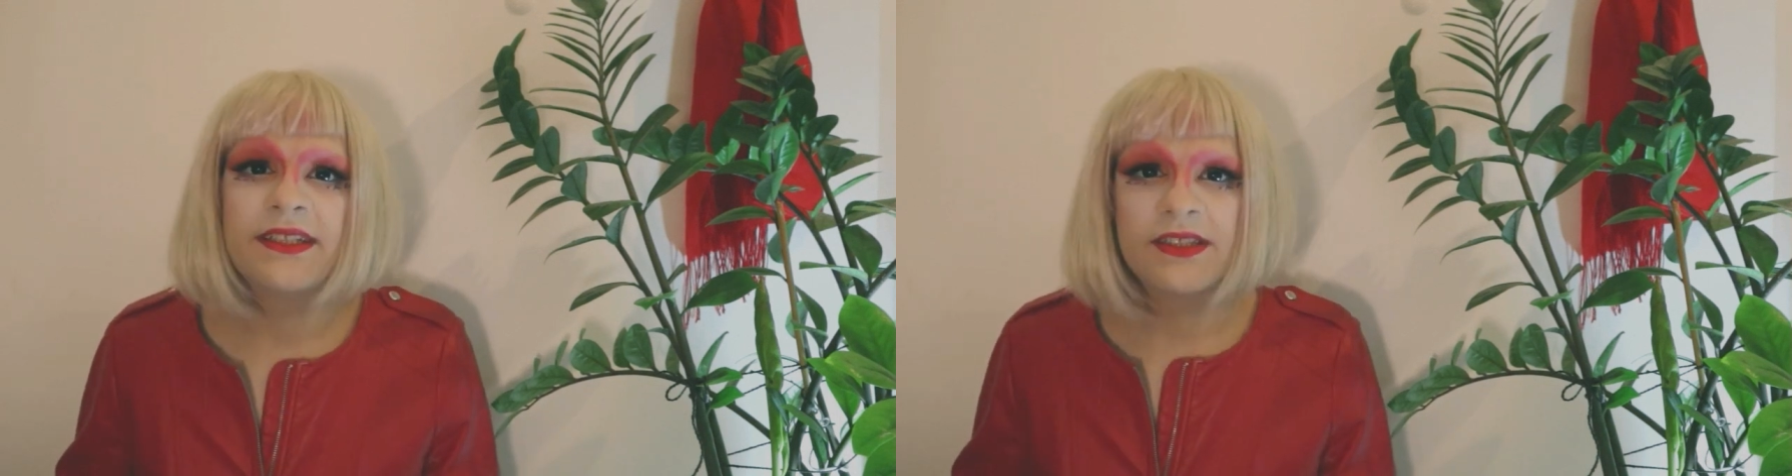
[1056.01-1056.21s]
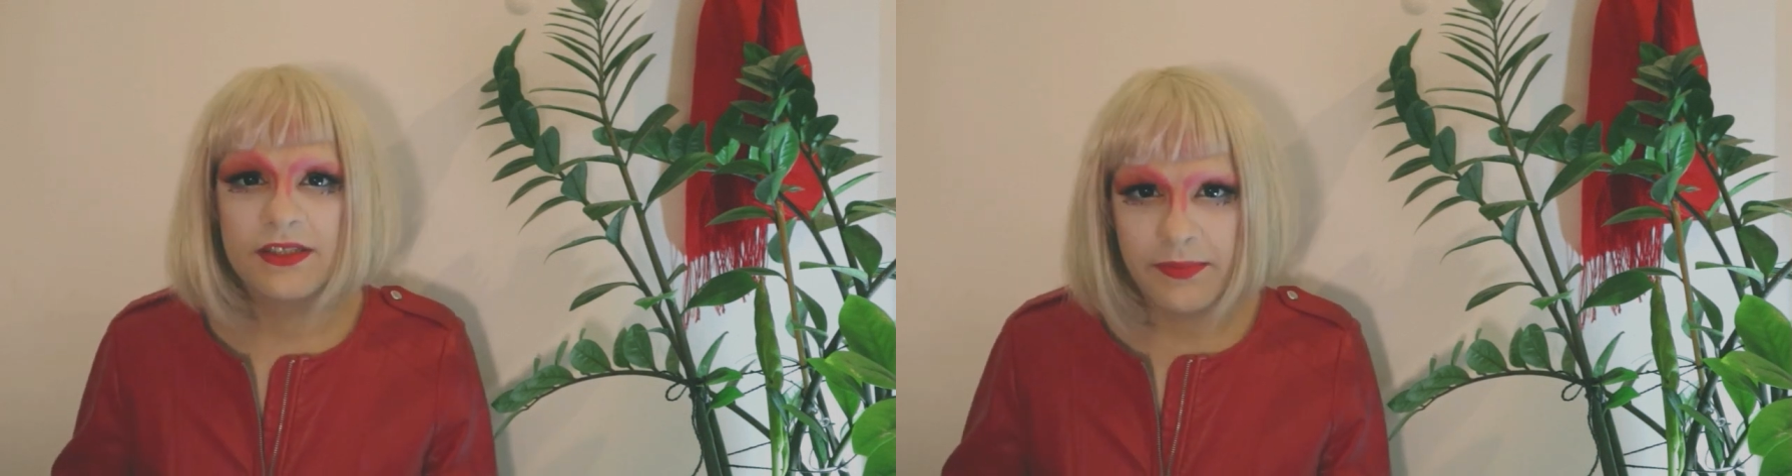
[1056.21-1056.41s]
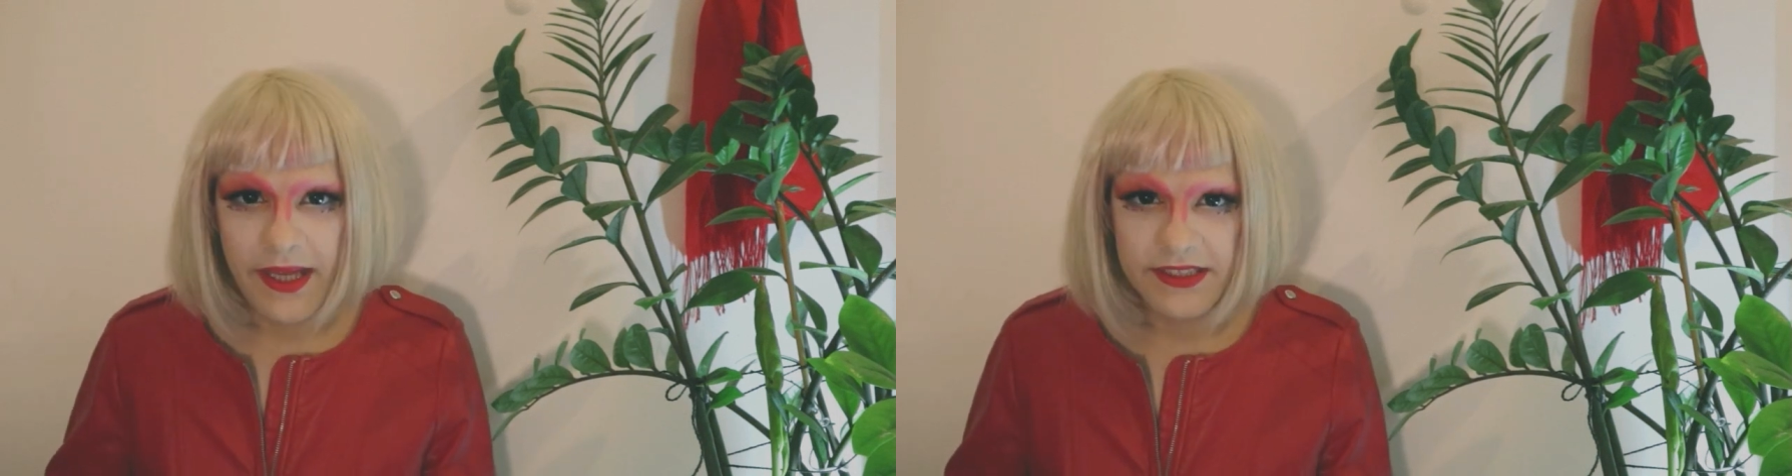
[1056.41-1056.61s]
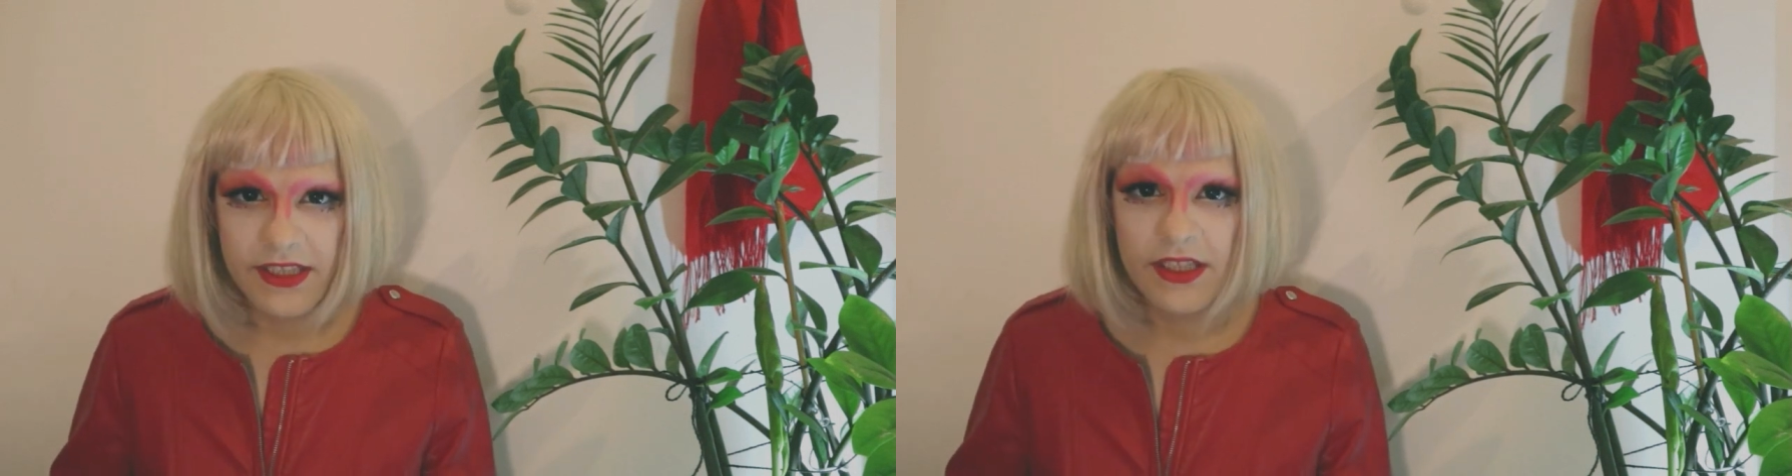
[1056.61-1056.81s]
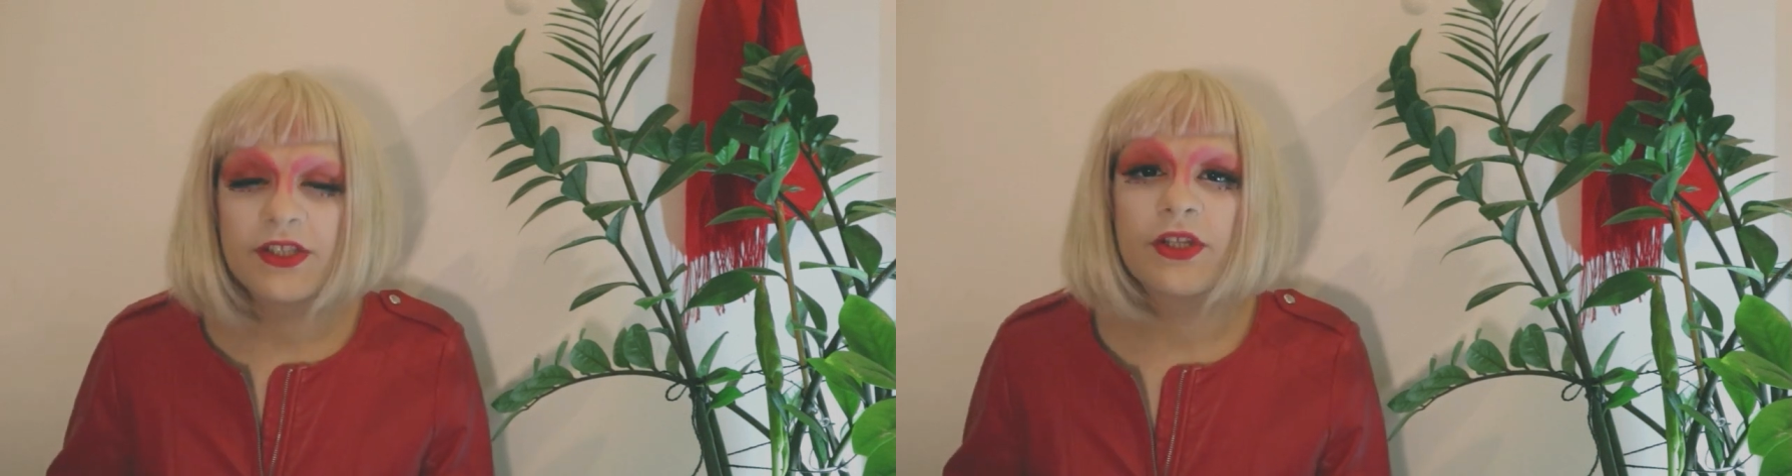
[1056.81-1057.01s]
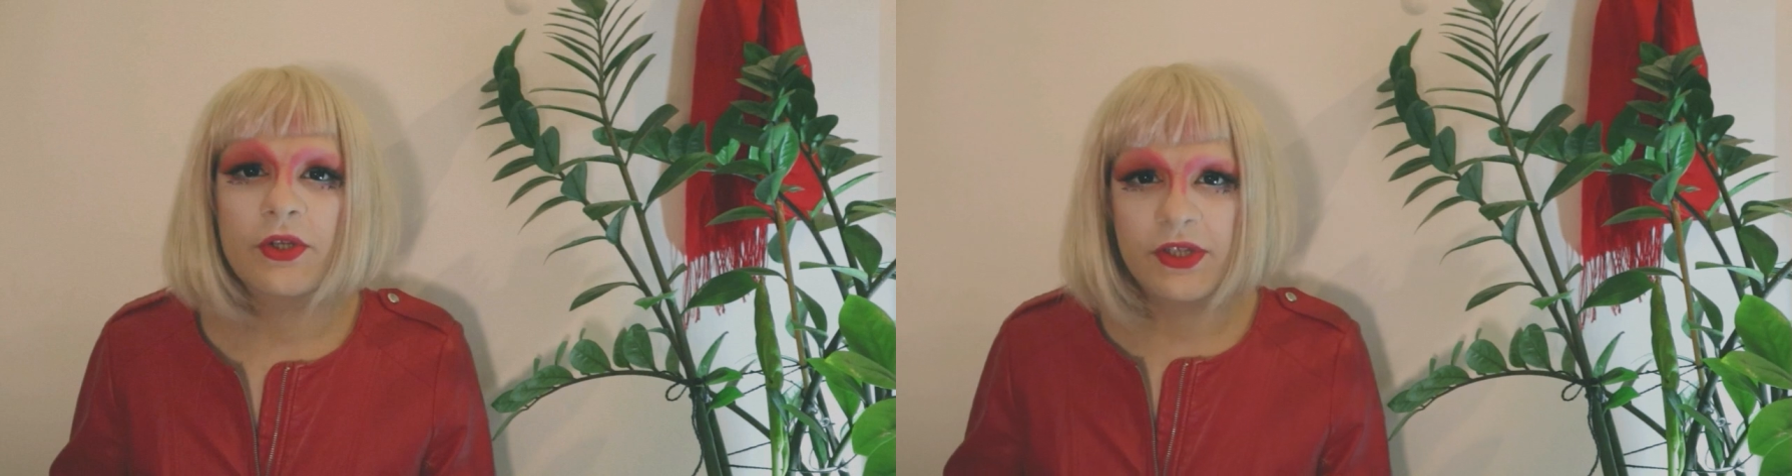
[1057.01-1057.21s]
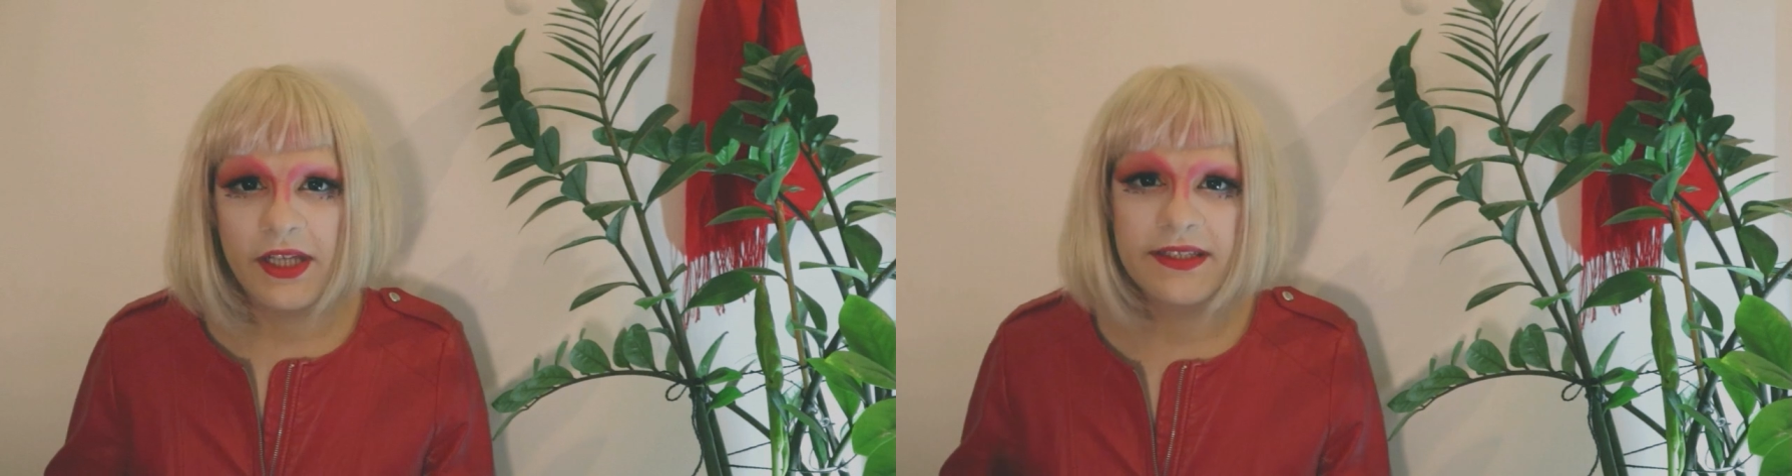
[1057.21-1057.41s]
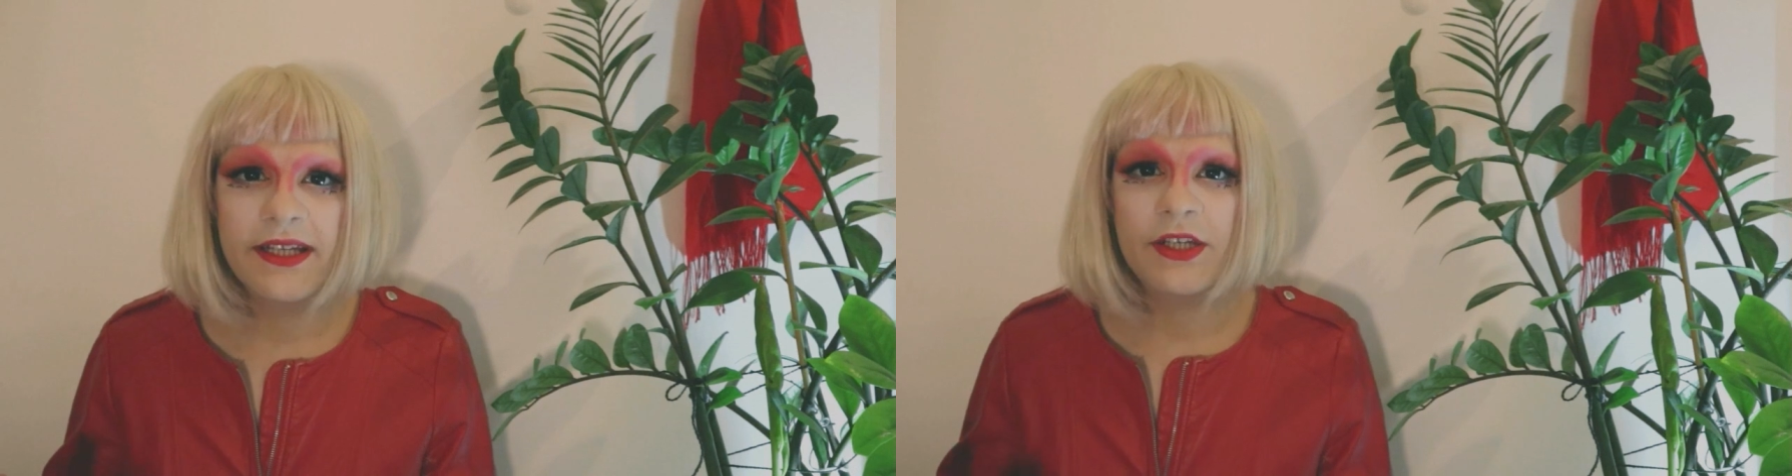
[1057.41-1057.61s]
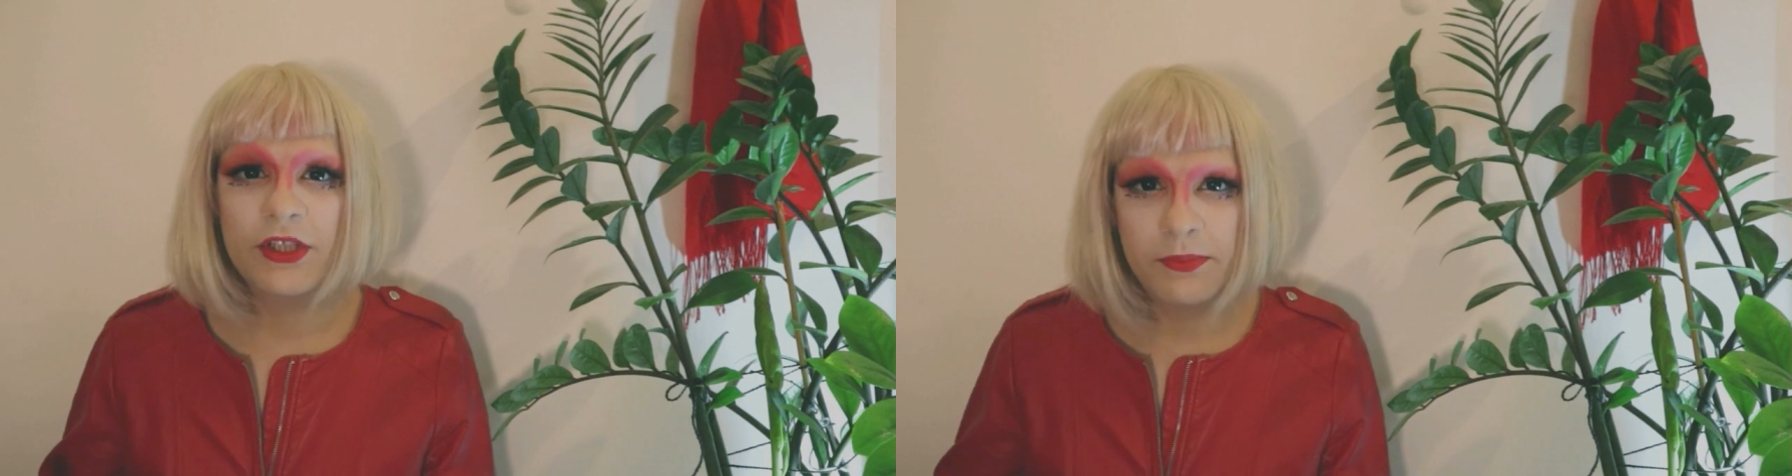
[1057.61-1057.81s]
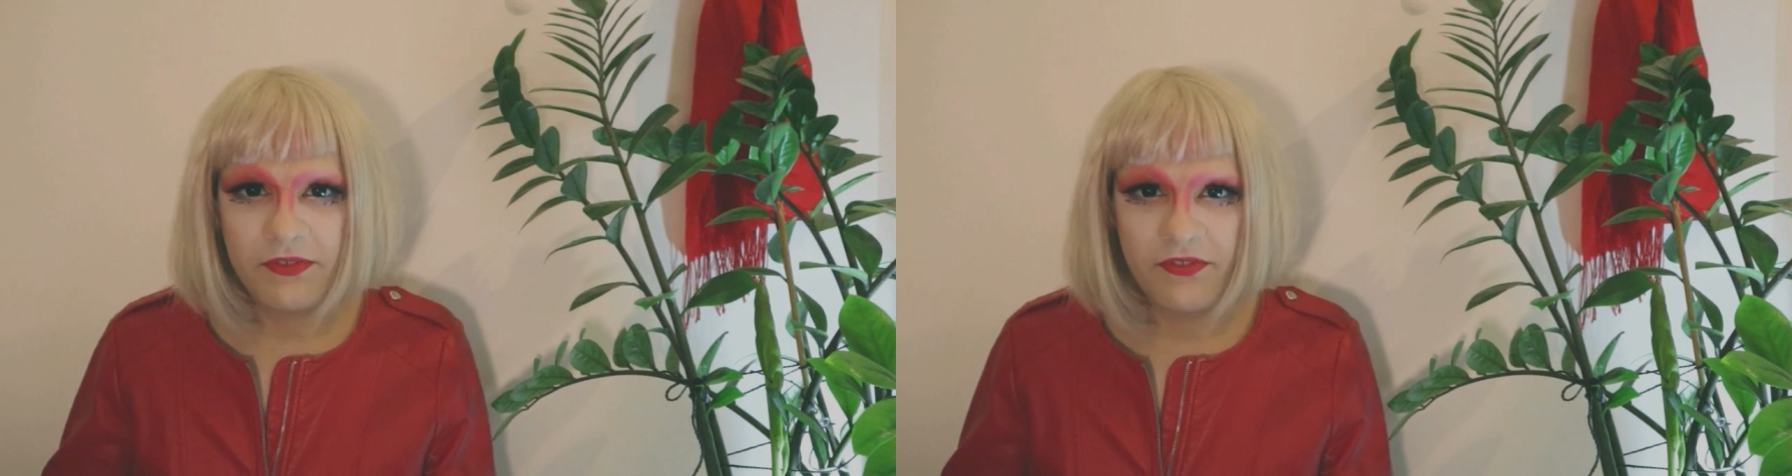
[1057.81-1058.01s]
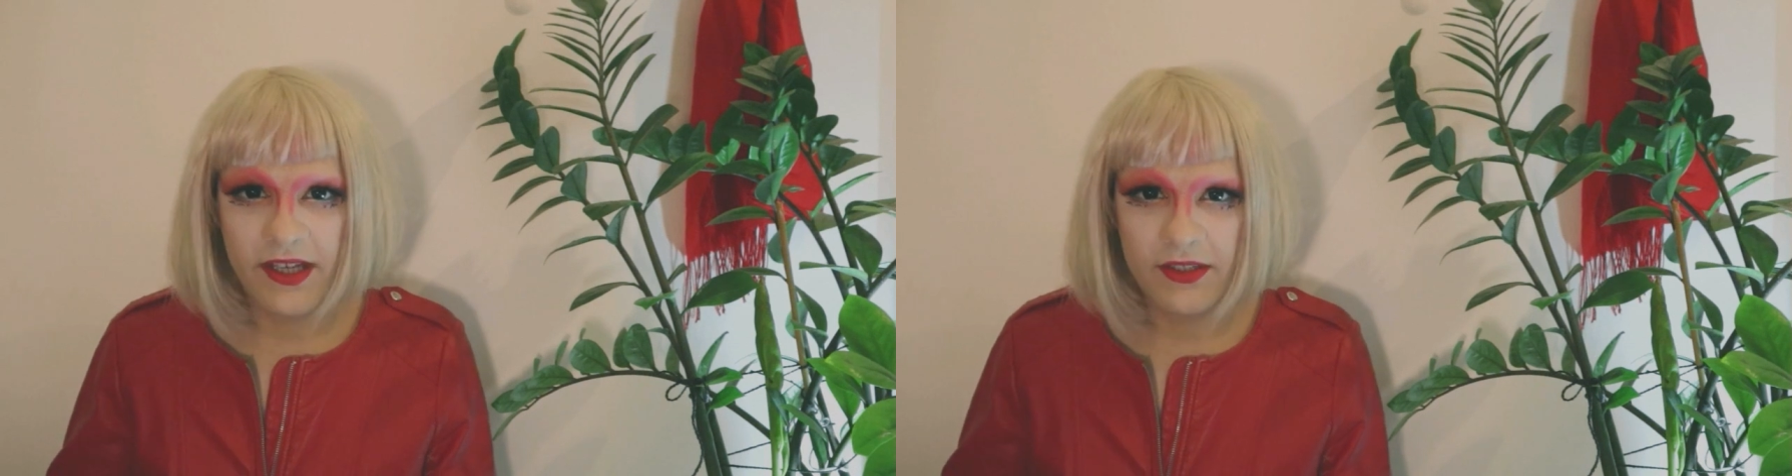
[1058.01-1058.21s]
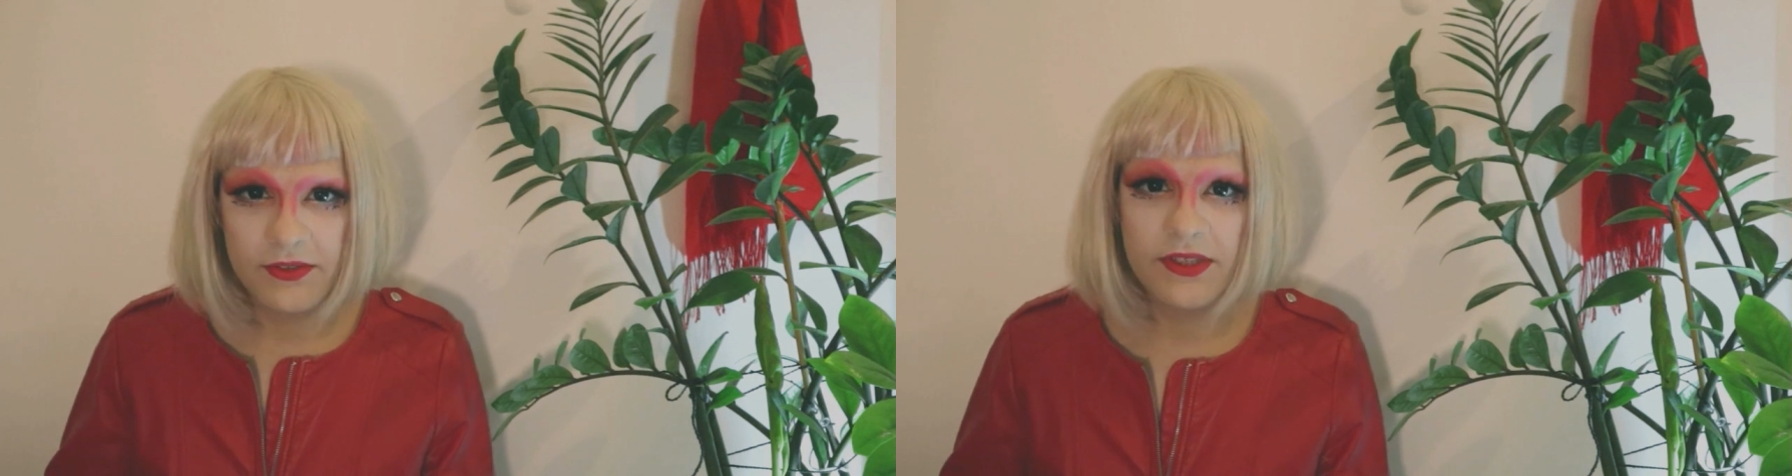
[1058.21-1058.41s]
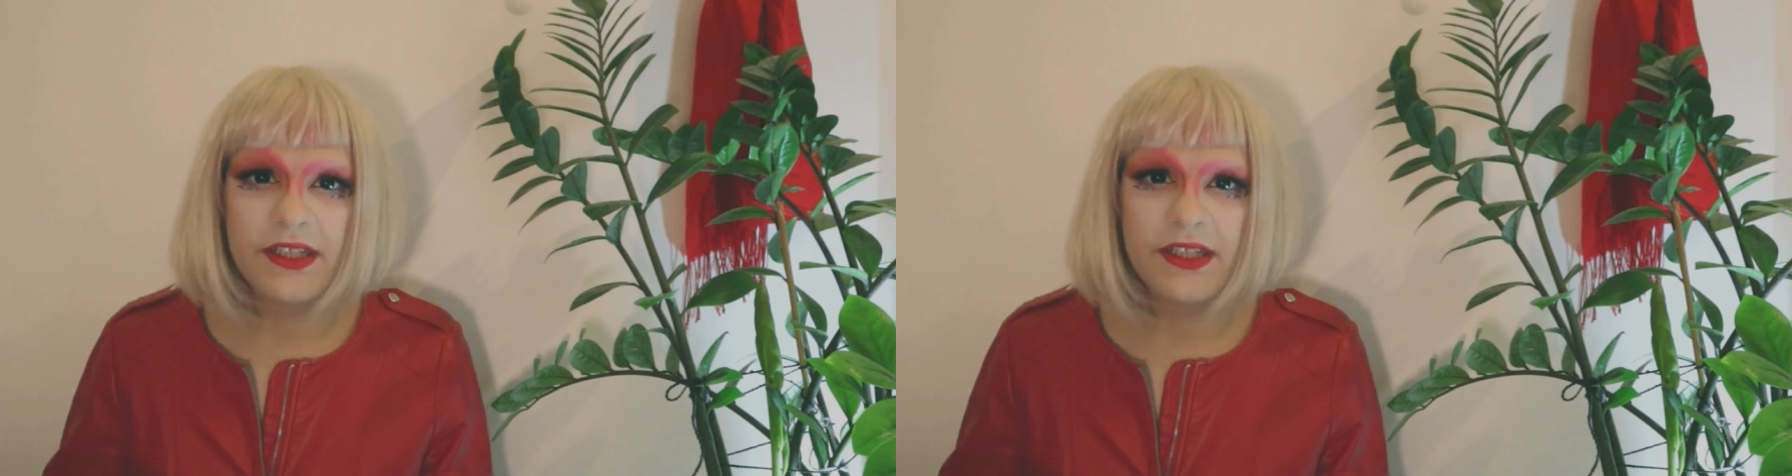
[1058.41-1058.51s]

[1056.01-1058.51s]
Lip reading: in the backyard look like they could be found